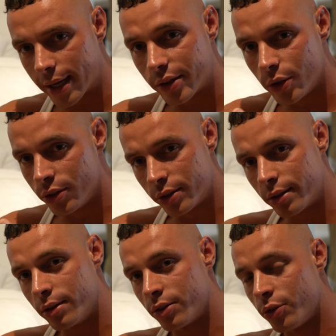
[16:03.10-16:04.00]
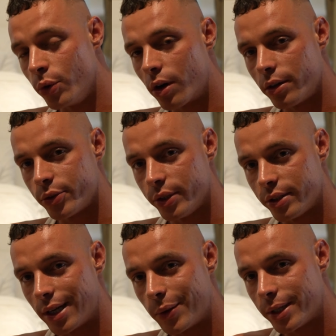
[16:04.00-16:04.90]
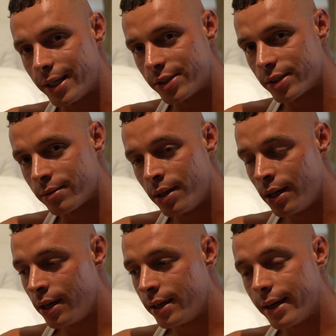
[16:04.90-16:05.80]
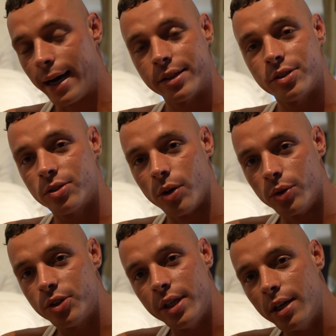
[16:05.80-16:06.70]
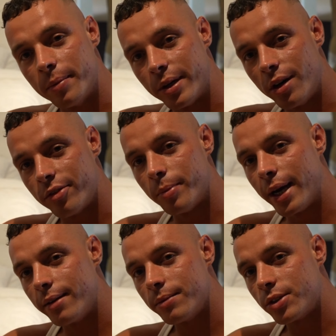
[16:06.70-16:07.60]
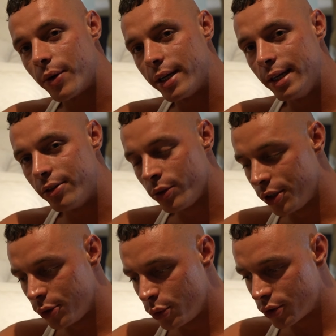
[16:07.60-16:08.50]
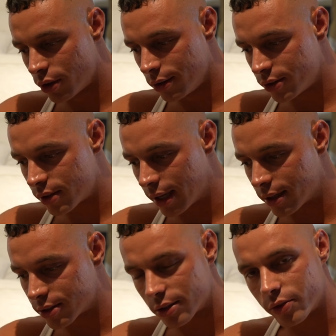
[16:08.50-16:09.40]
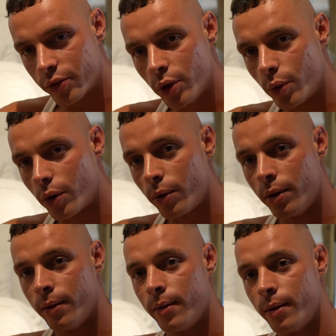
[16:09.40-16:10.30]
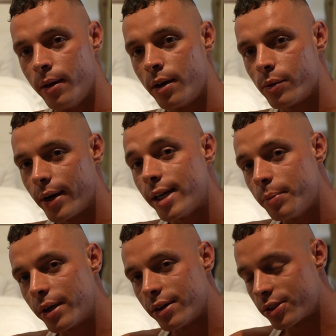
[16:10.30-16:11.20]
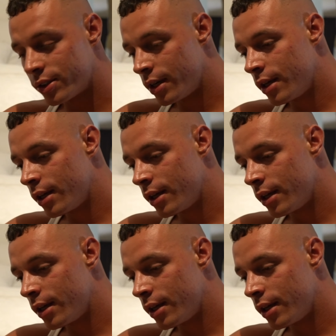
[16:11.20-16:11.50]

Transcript: like those two countries nowadays. And yeah, I just don't see them enough, man. So I need to use those things as fuel, right? Because